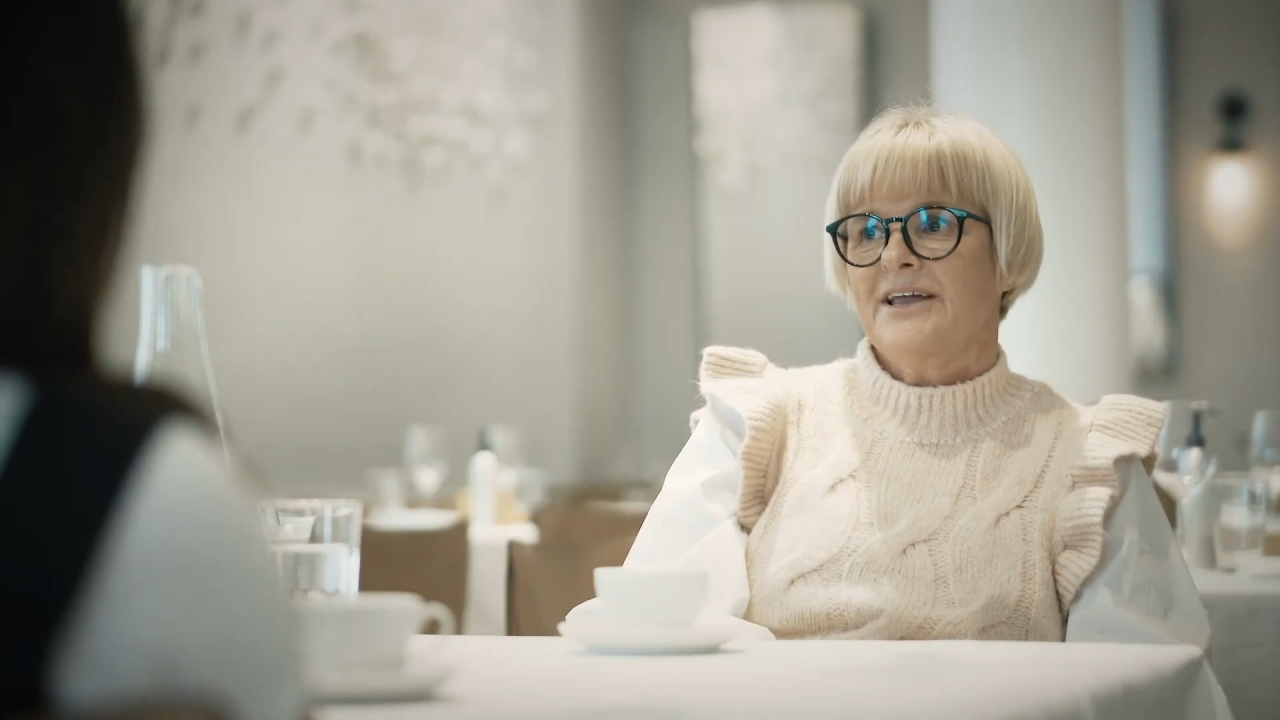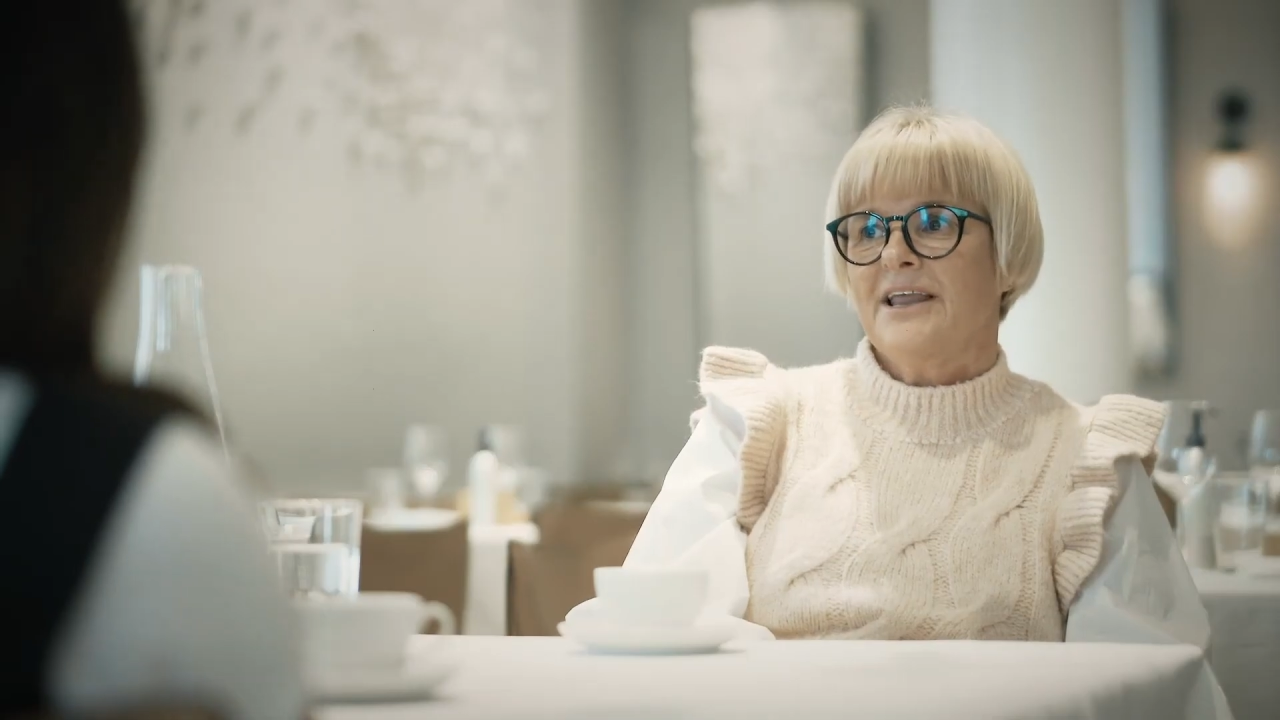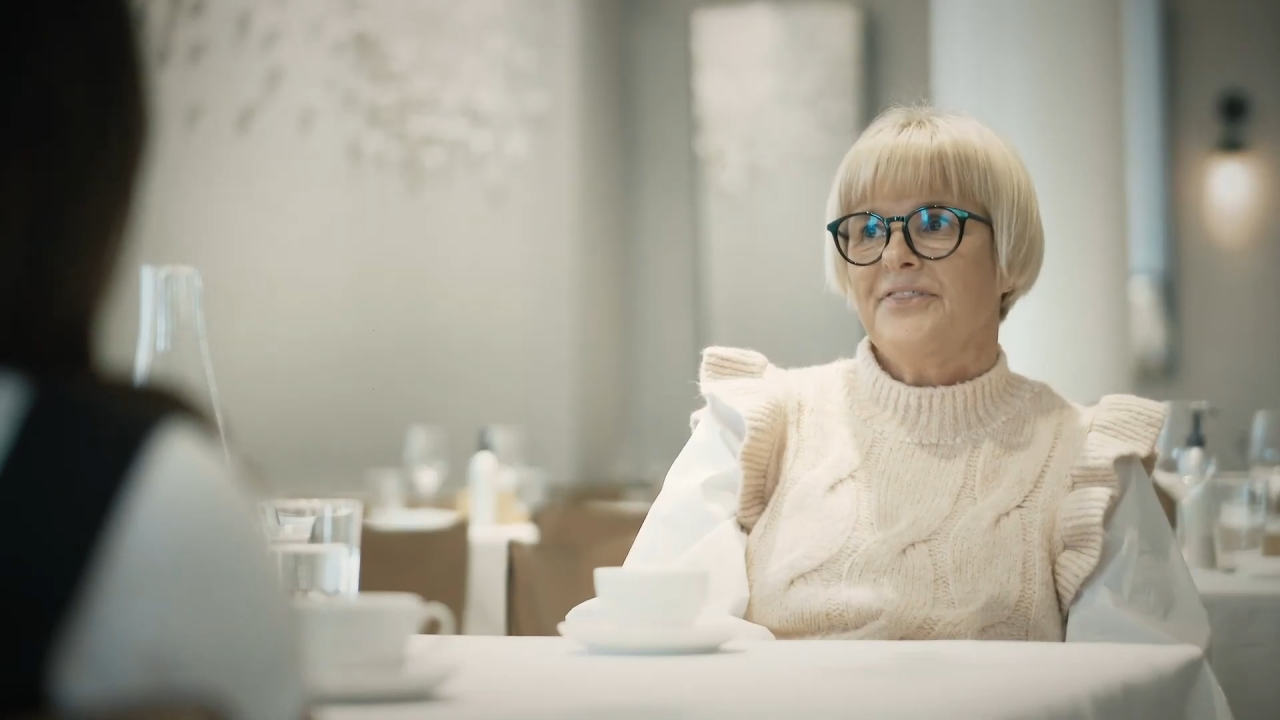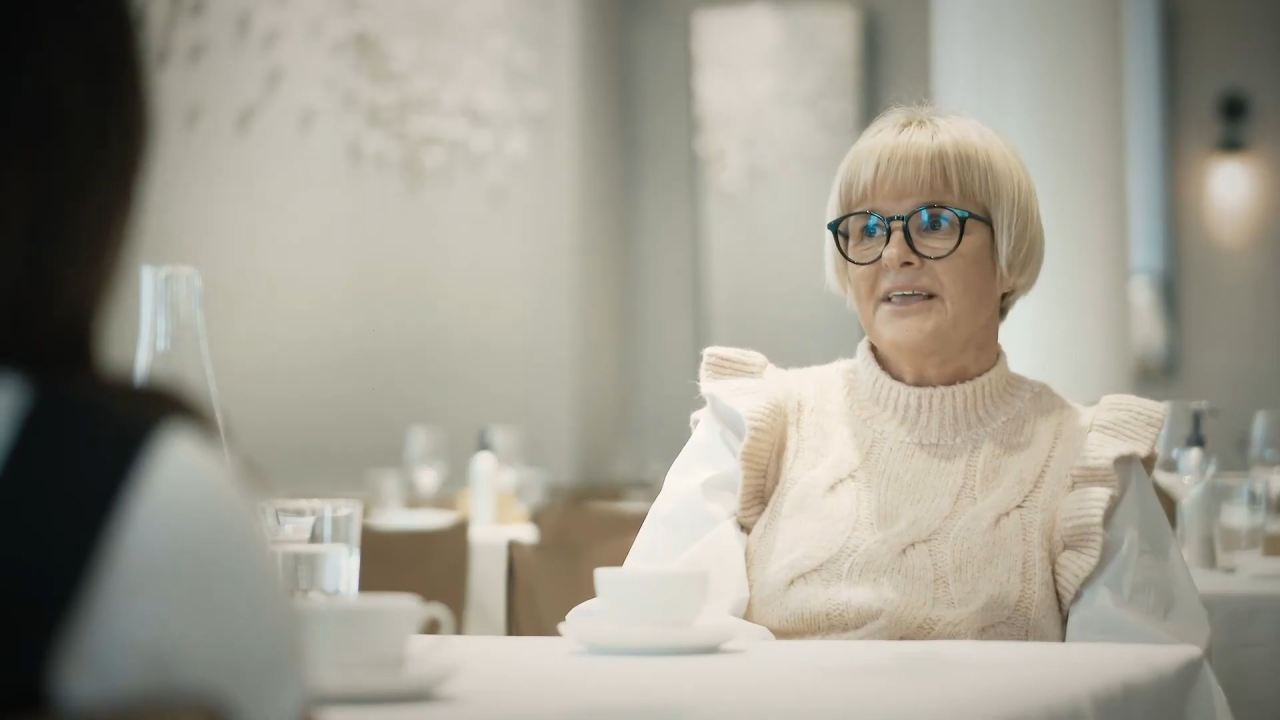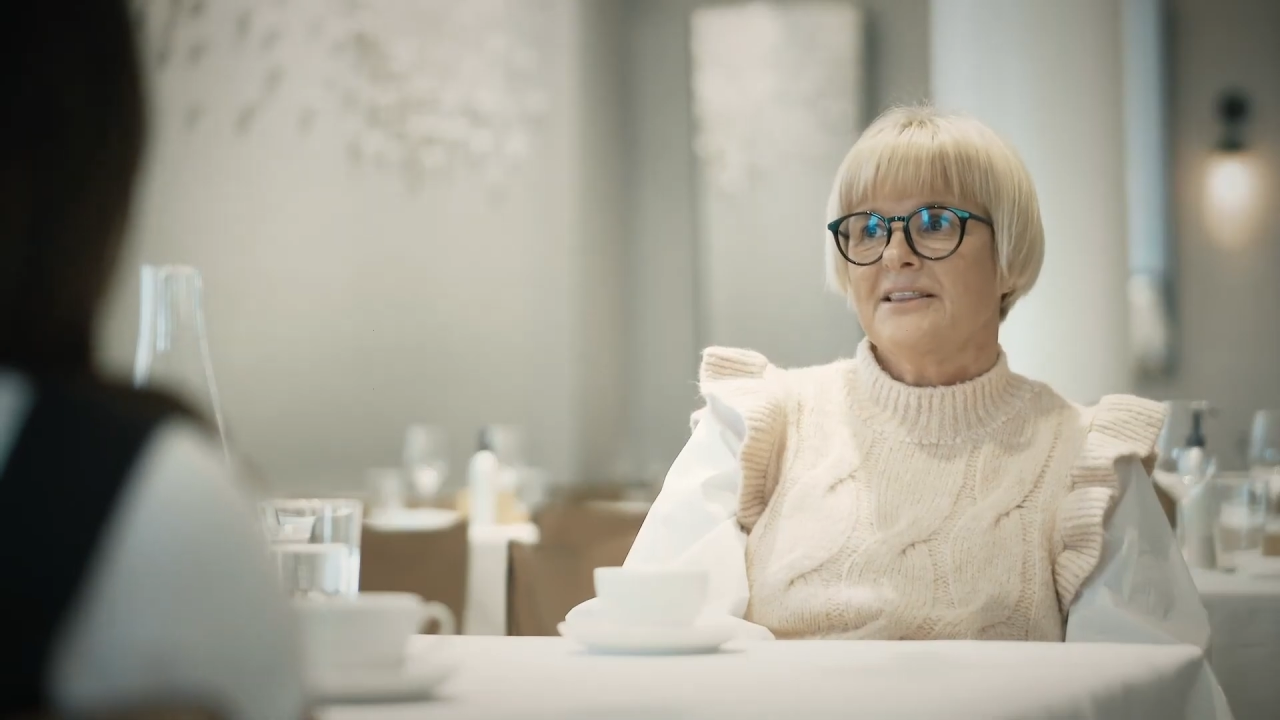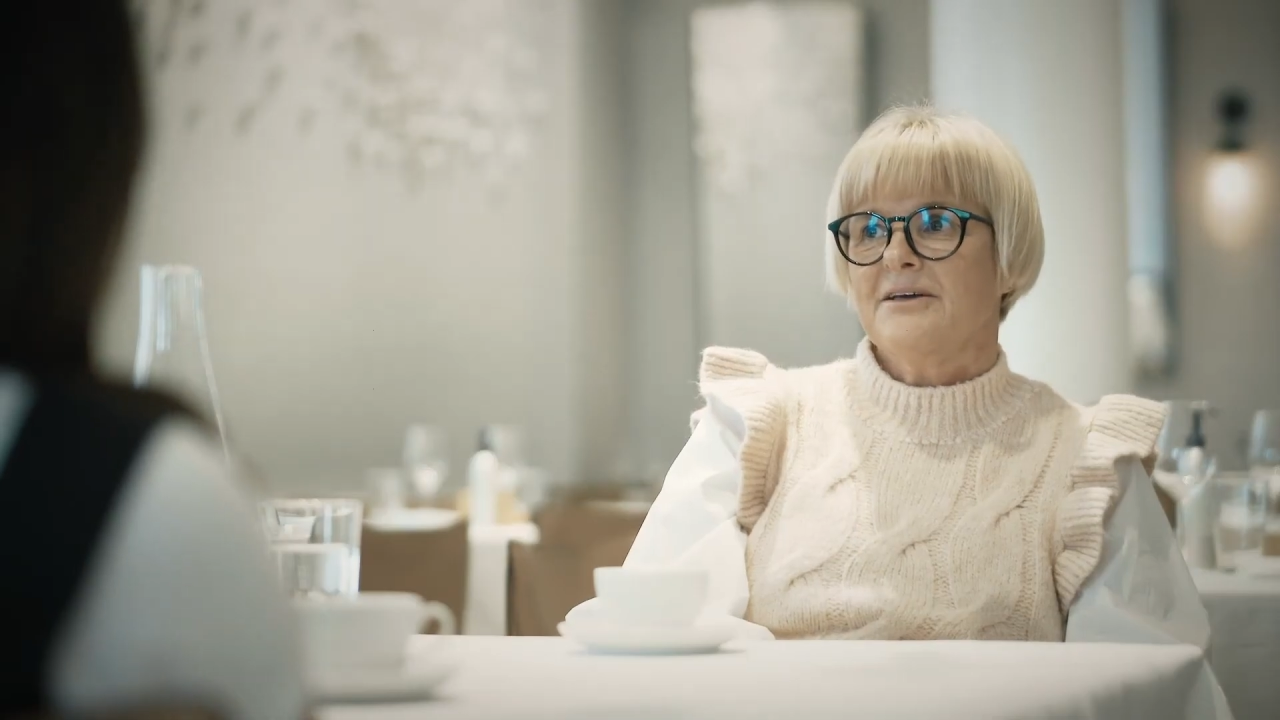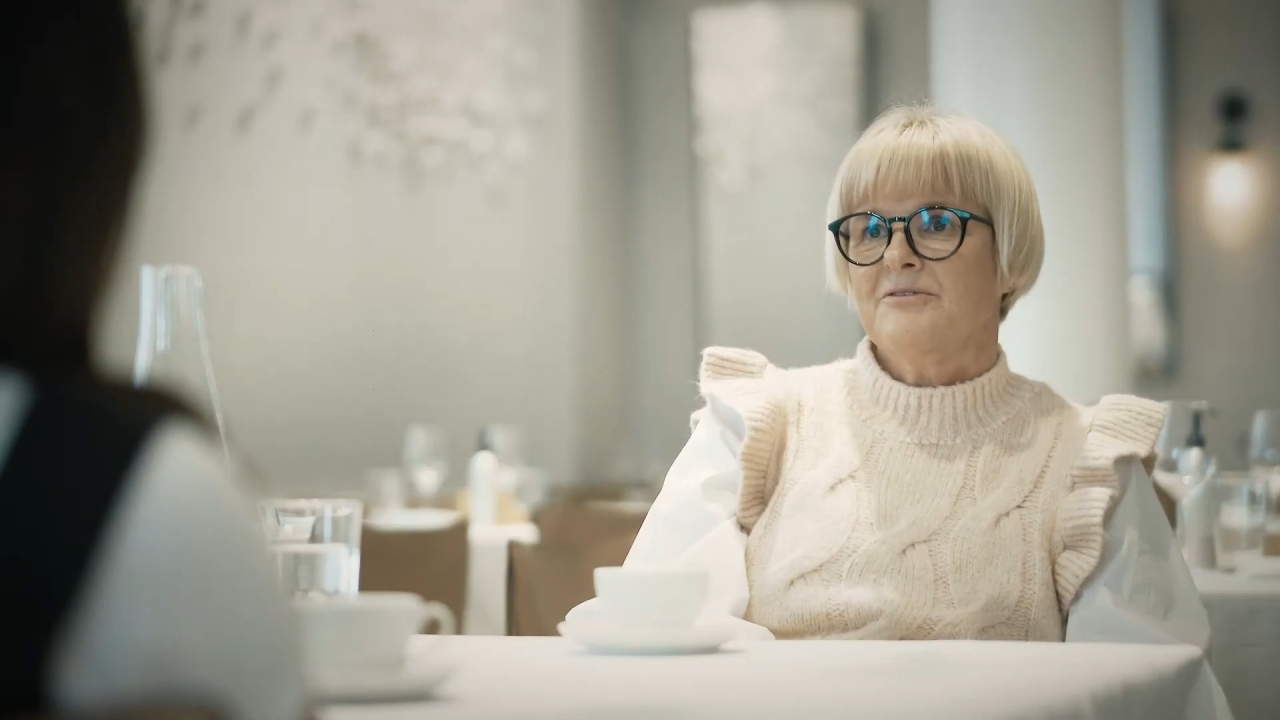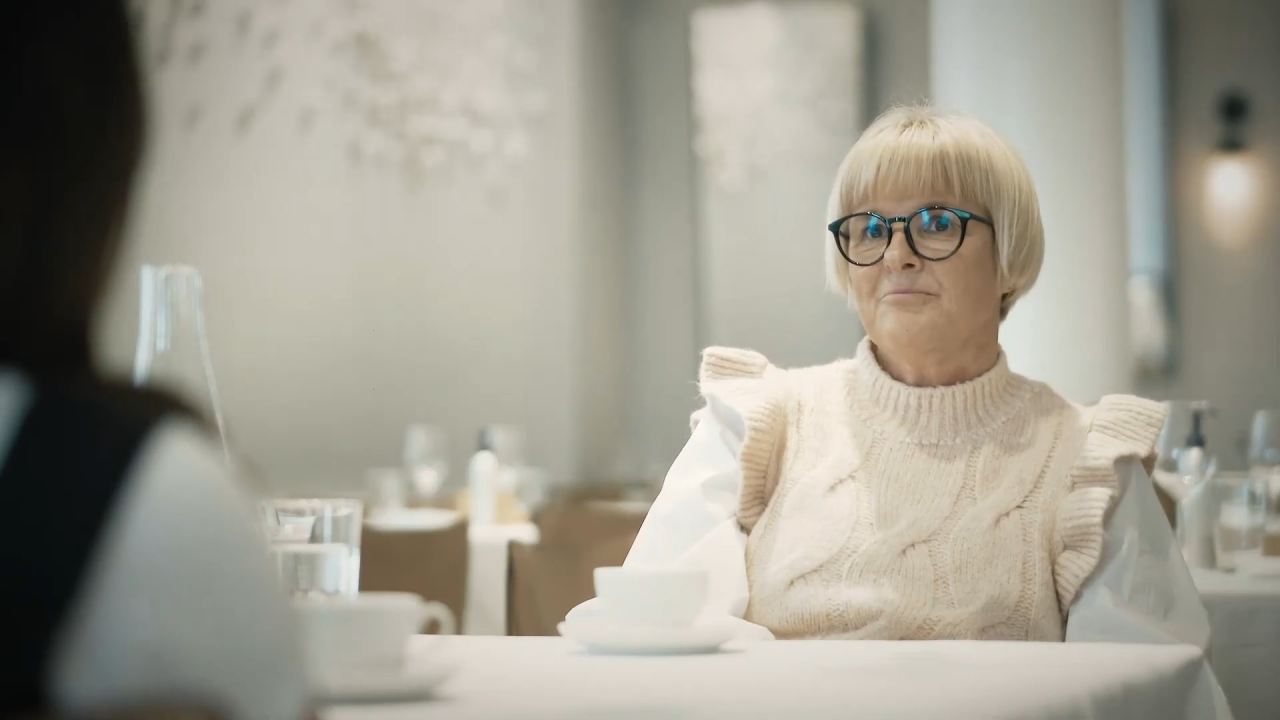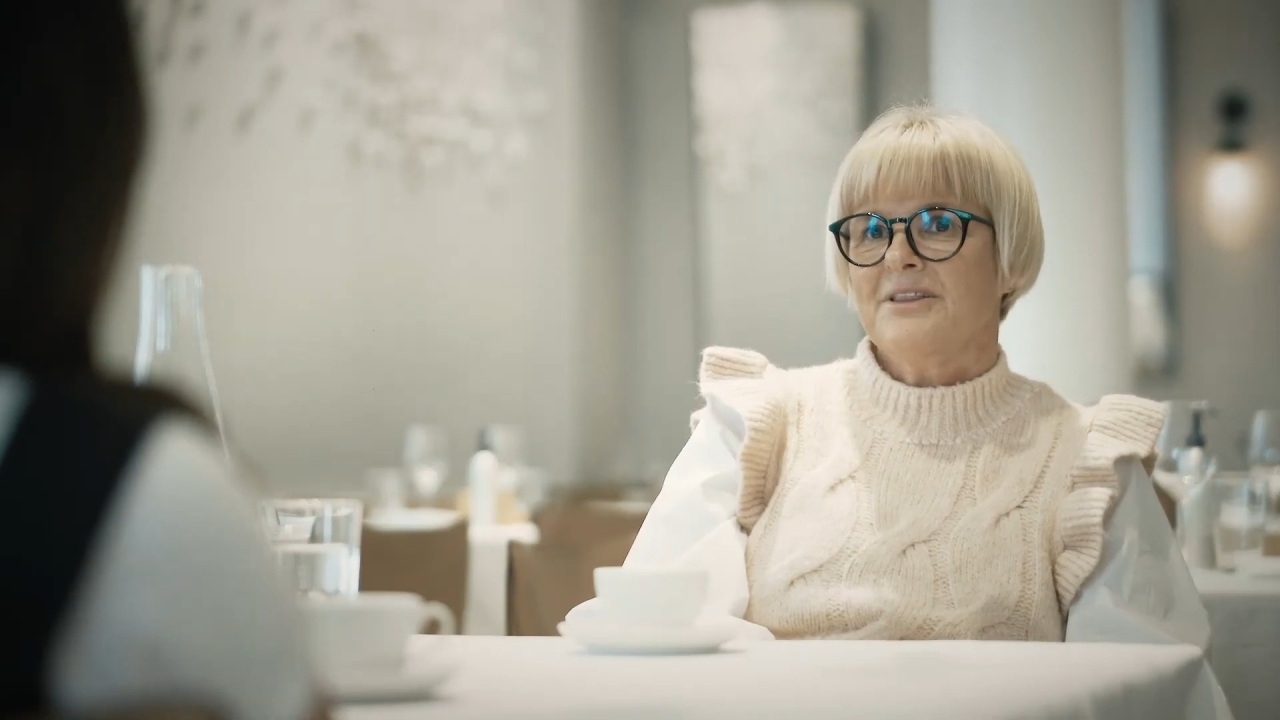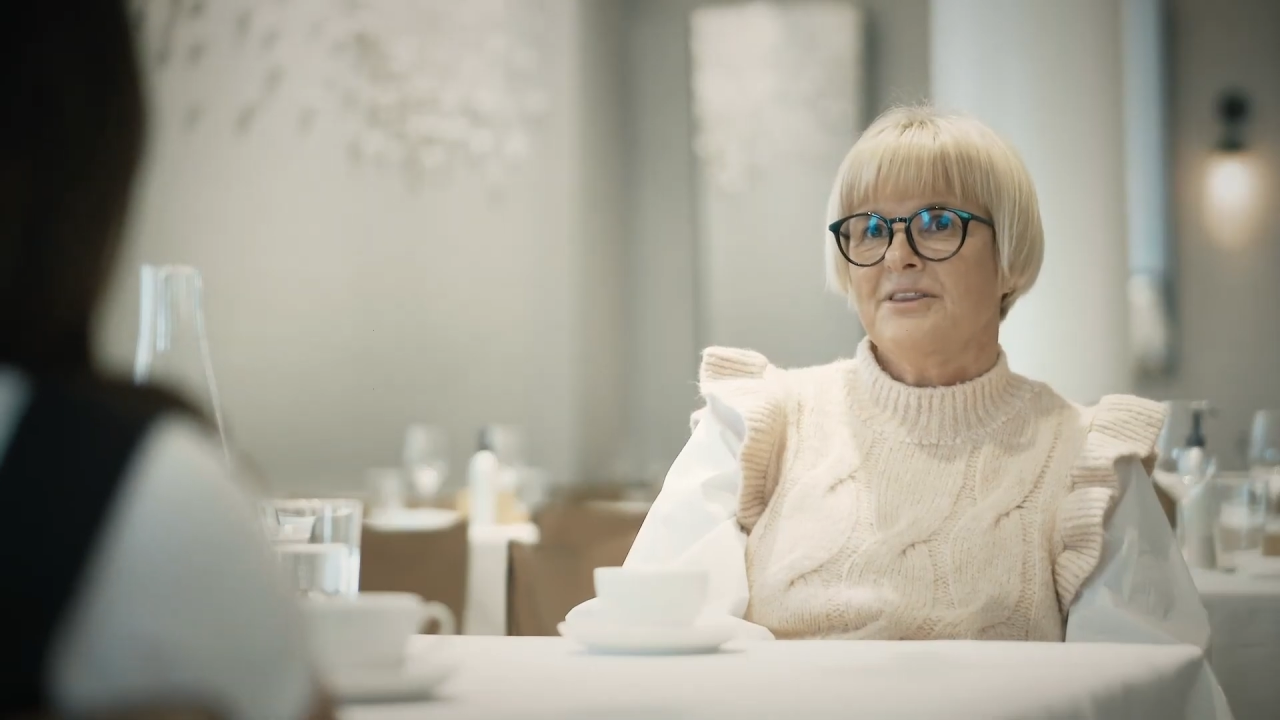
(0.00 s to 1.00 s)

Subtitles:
And I think that the